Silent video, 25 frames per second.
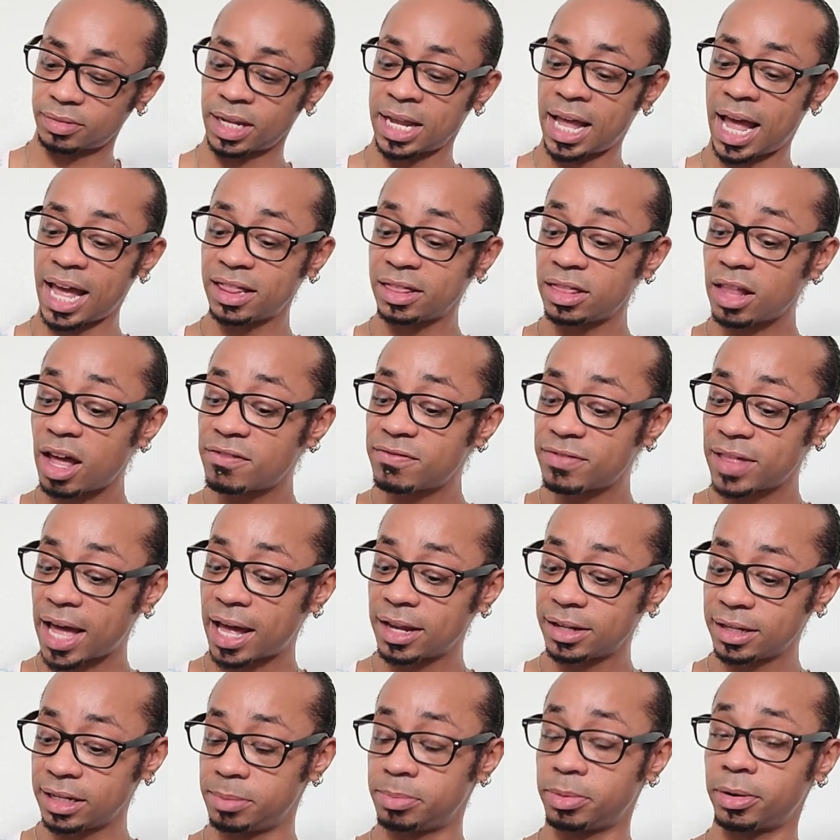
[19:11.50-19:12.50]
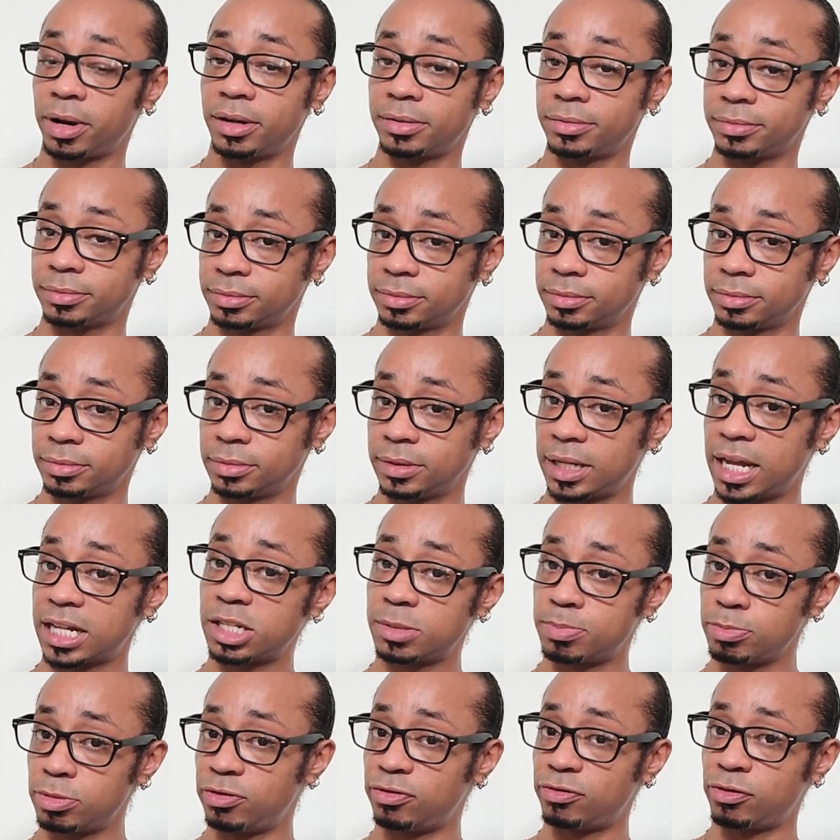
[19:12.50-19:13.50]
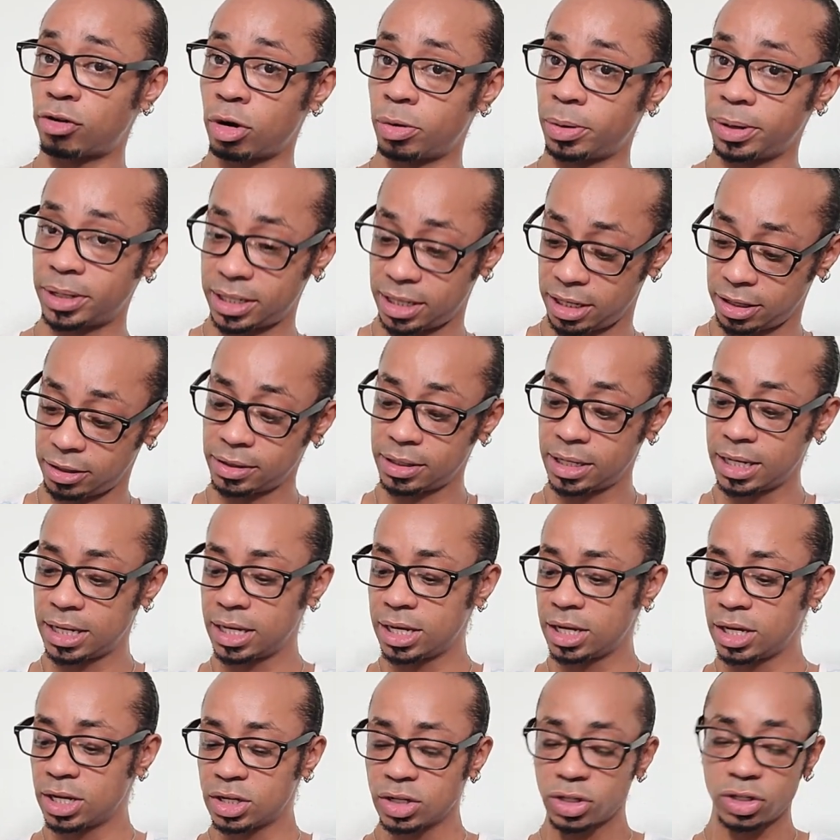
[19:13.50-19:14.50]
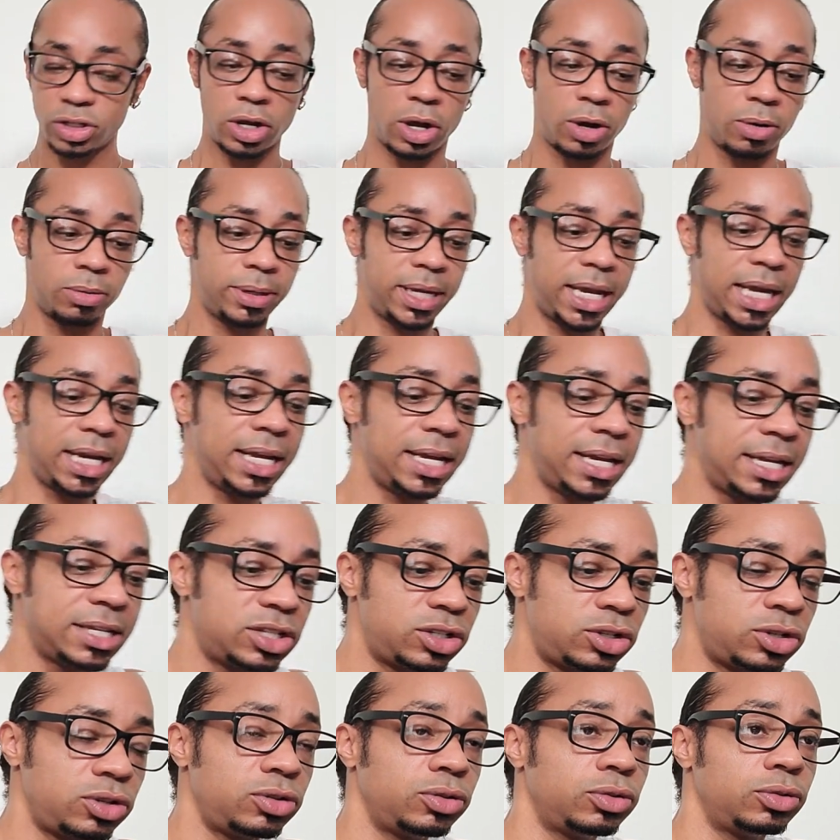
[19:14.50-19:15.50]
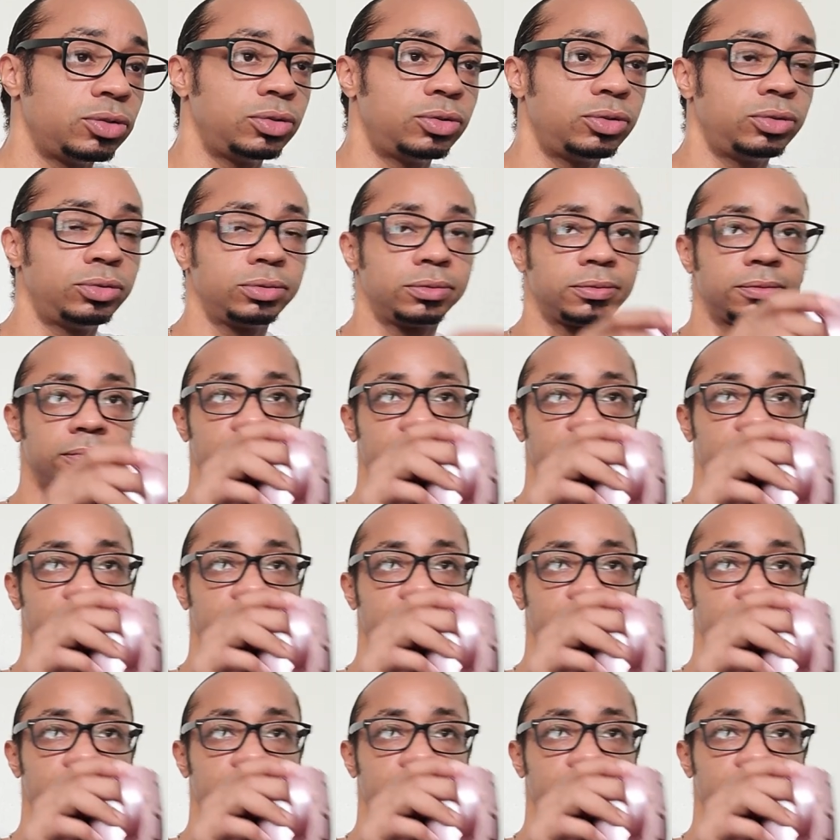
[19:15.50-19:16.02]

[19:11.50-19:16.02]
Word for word: I love that, Libra. Let's move forward here. So getting into